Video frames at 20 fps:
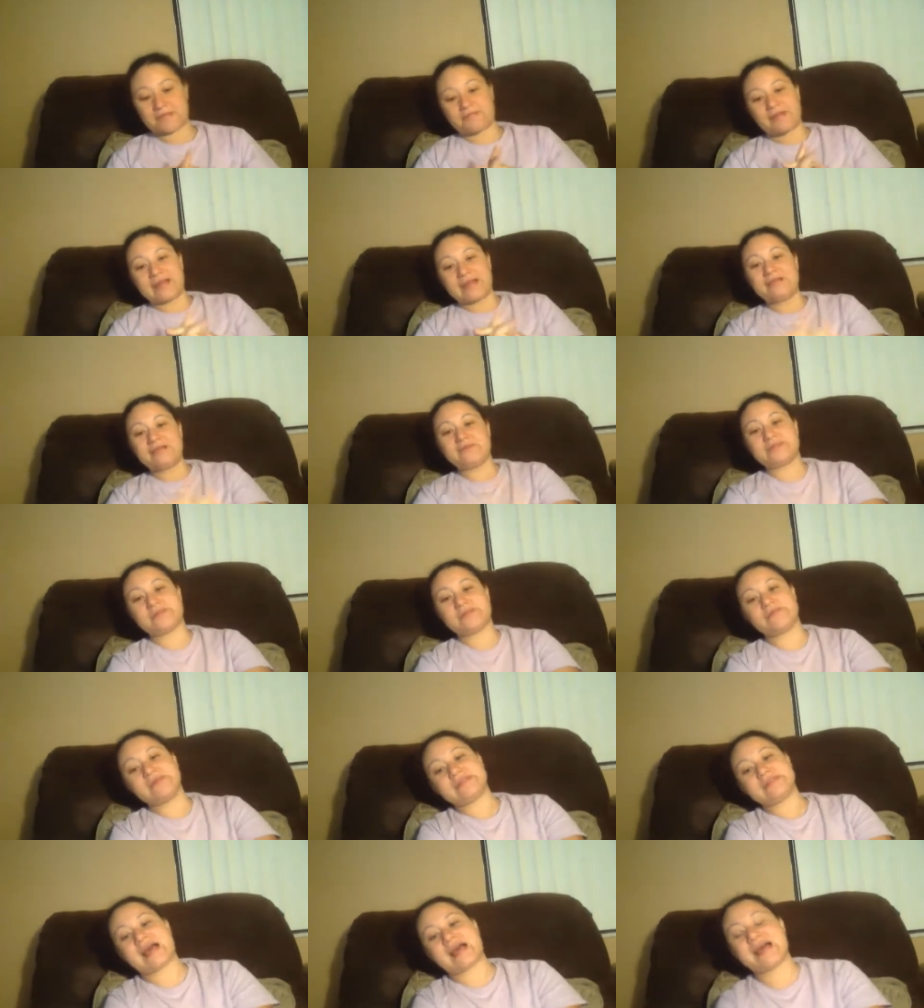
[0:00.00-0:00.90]
Writing was
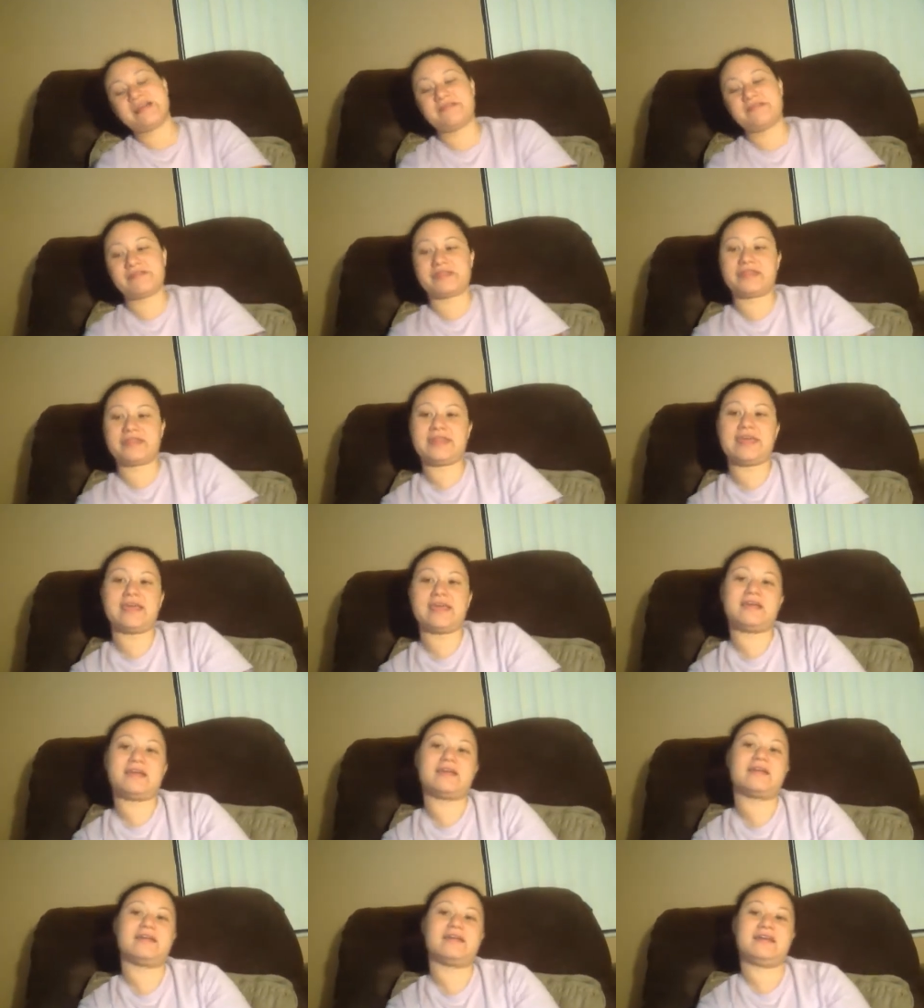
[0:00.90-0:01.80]
always kind of a
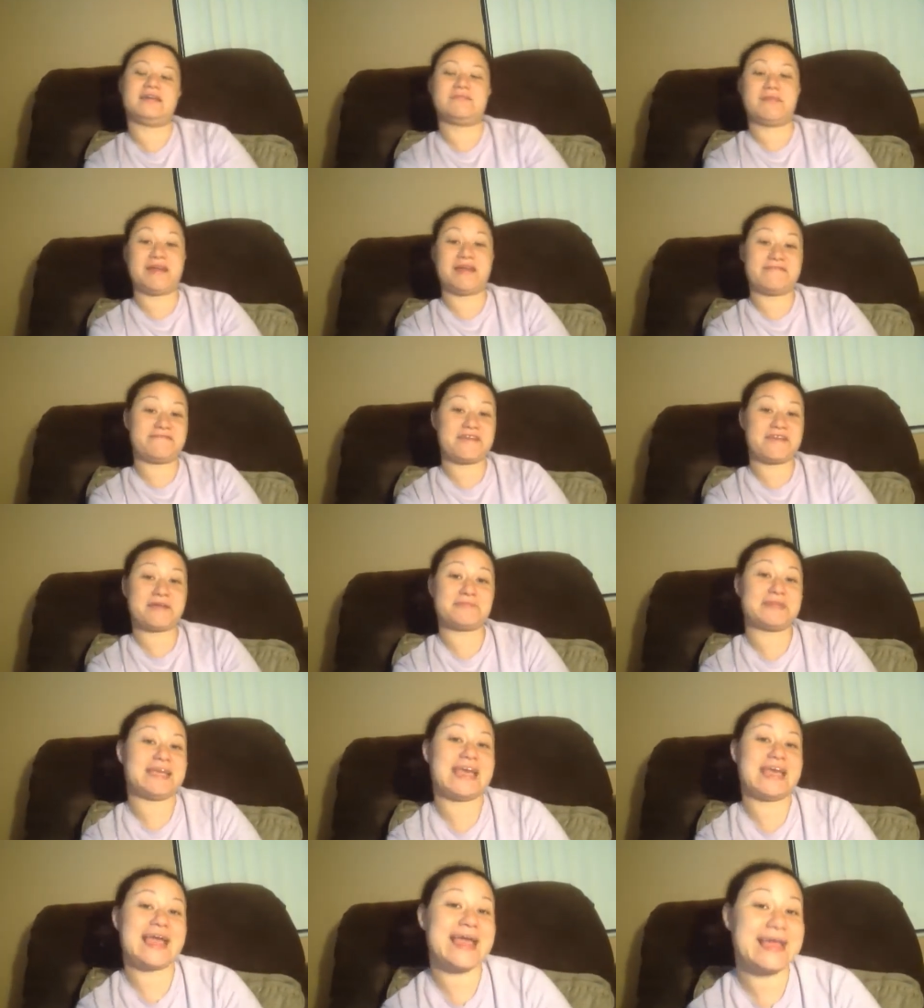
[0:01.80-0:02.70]
thing in my
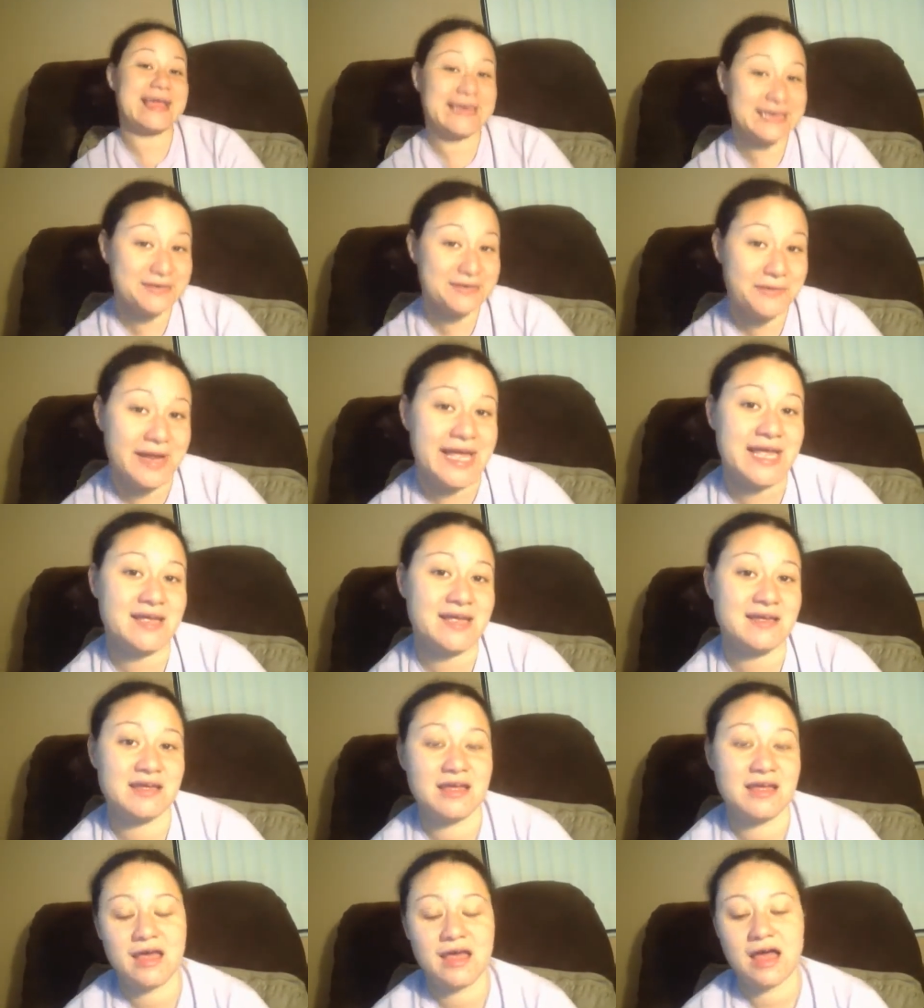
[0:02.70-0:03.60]
family anyway.
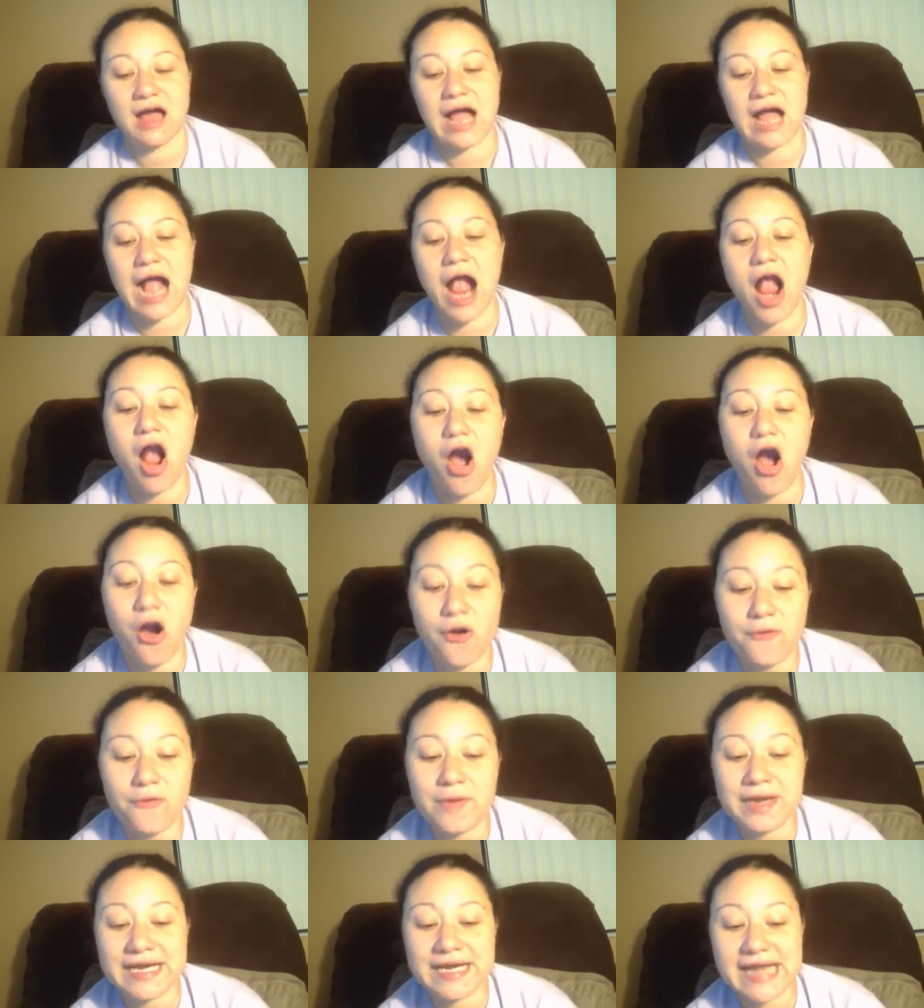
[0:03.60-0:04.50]
I
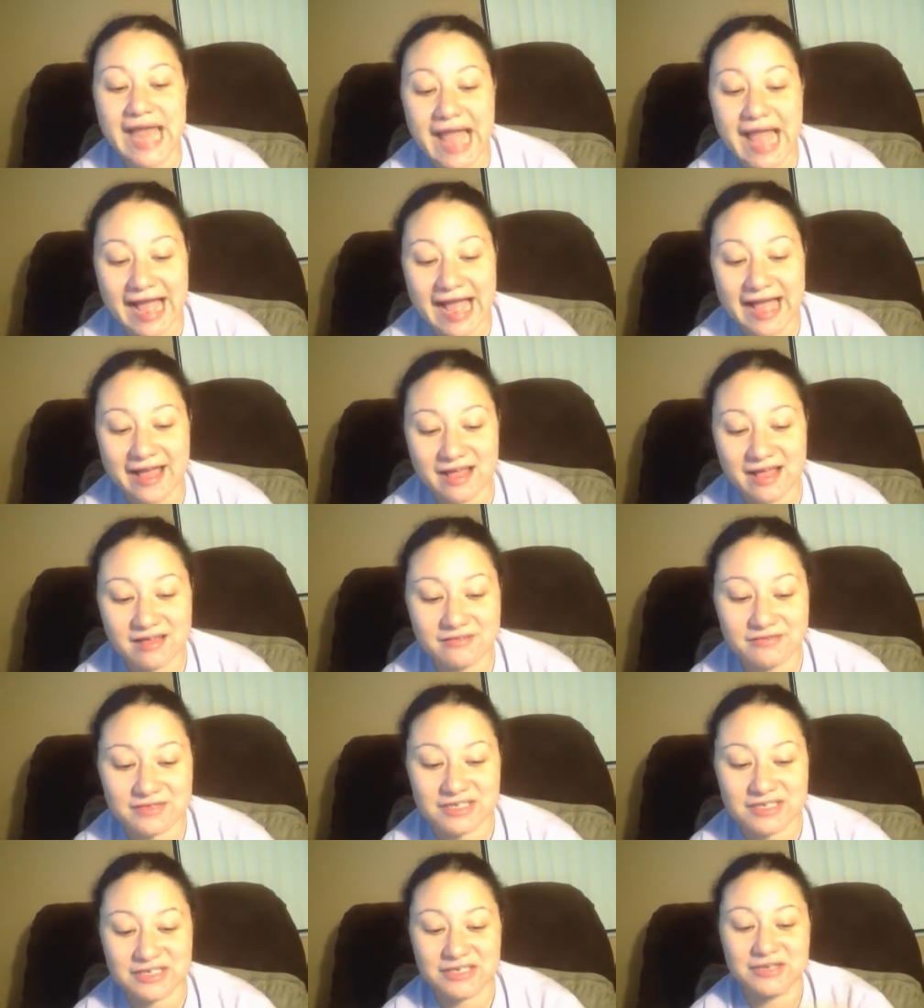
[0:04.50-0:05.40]
already
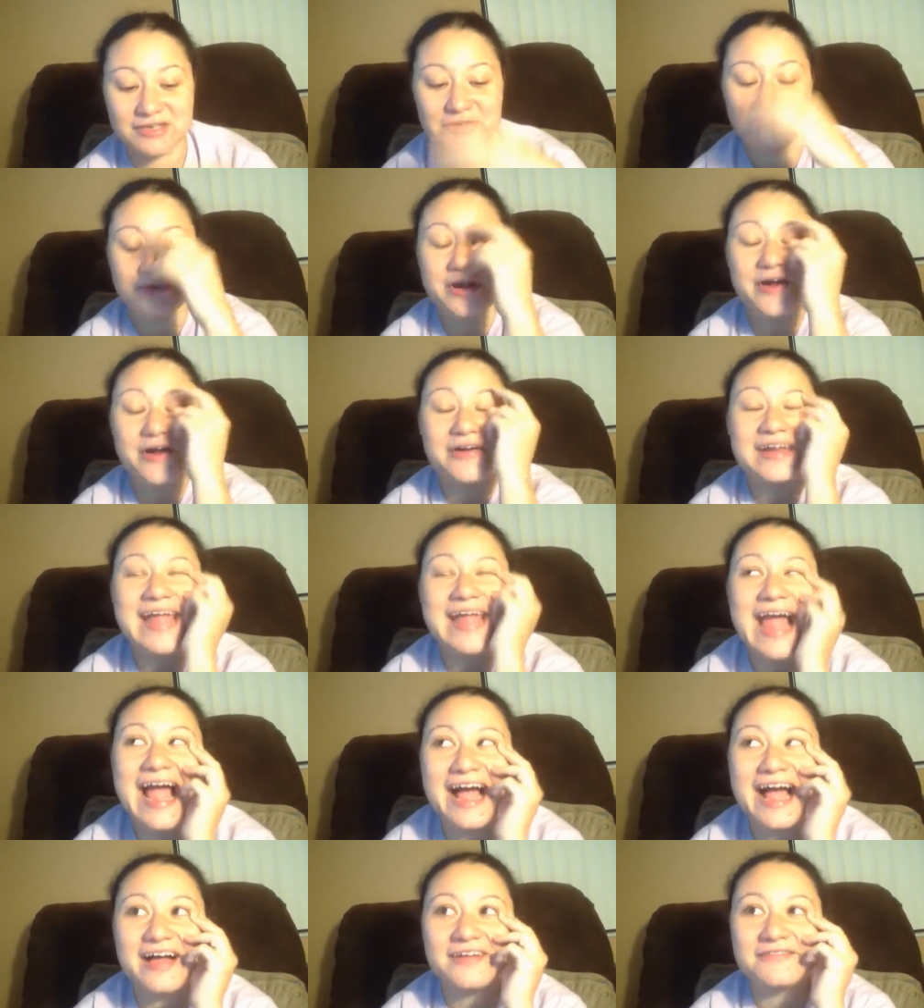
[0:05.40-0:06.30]
have, we already
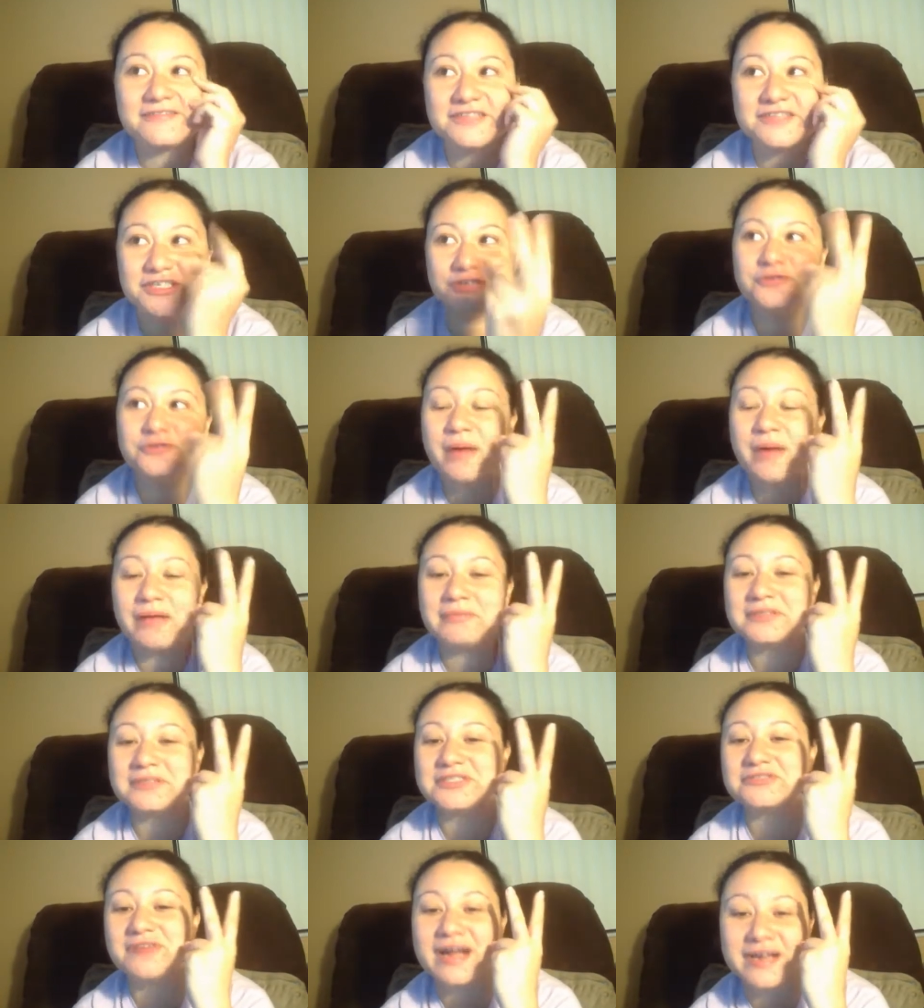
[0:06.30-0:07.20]
have two
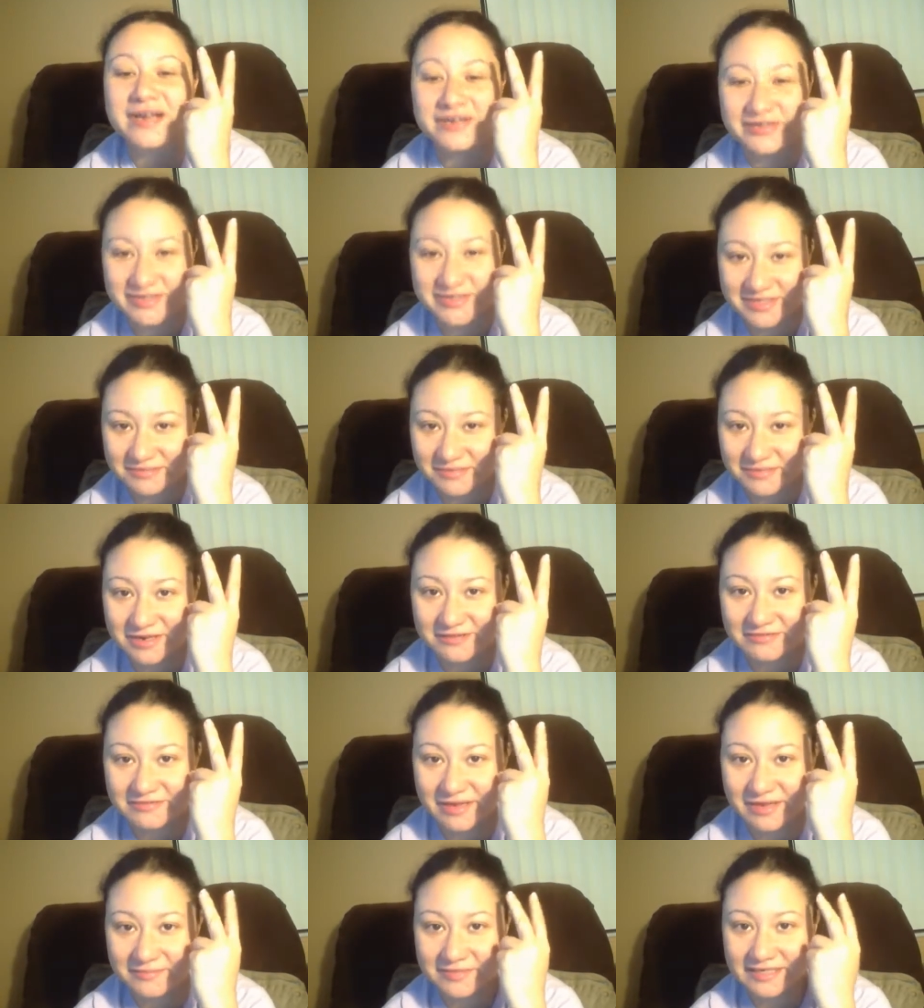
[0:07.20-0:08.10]
published writers in my
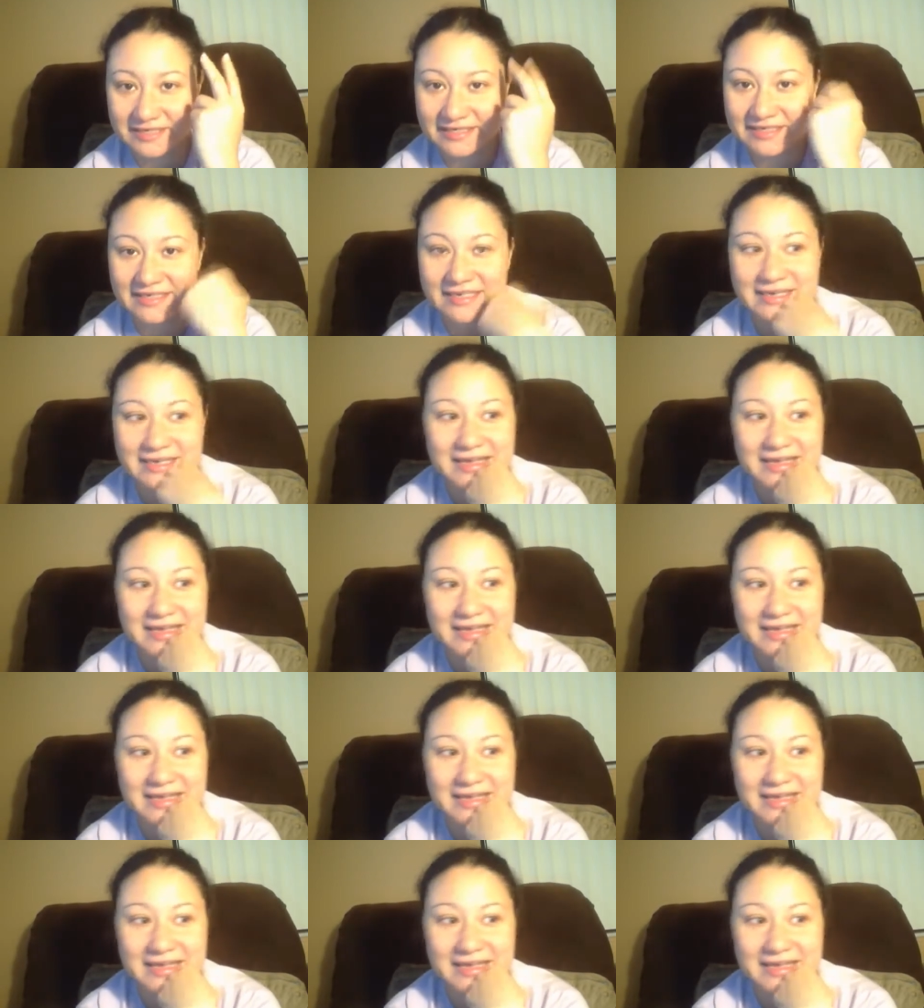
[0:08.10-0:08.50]
family.